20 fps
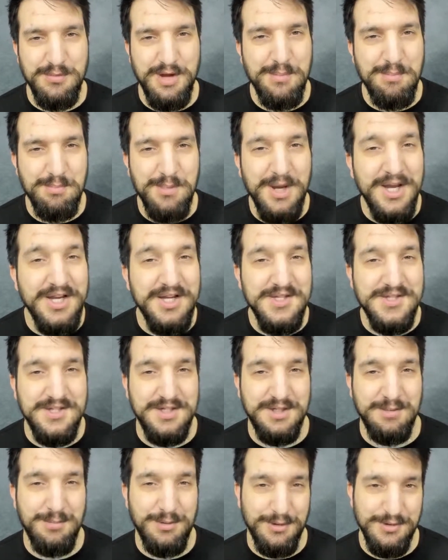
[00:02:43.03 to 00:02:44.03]

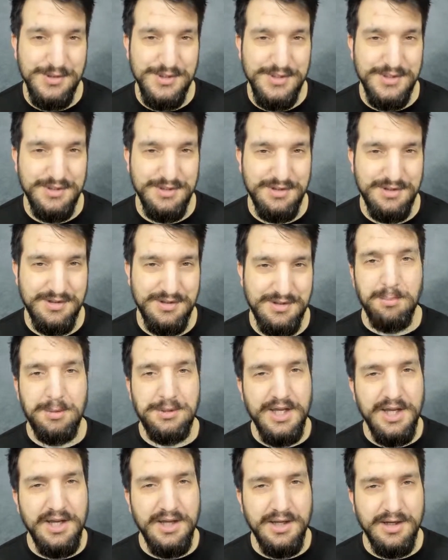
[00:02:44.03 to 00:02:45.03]
amazing person.
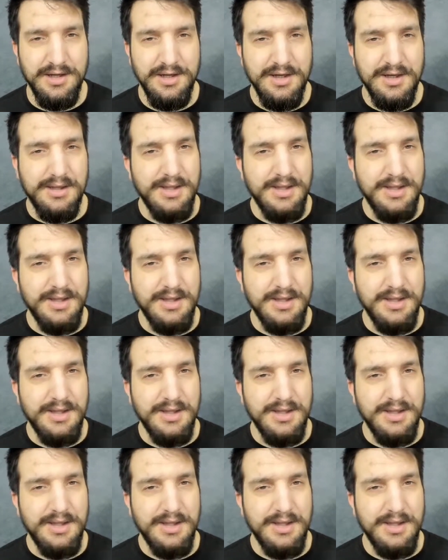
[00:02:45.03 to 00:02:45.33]
But hey,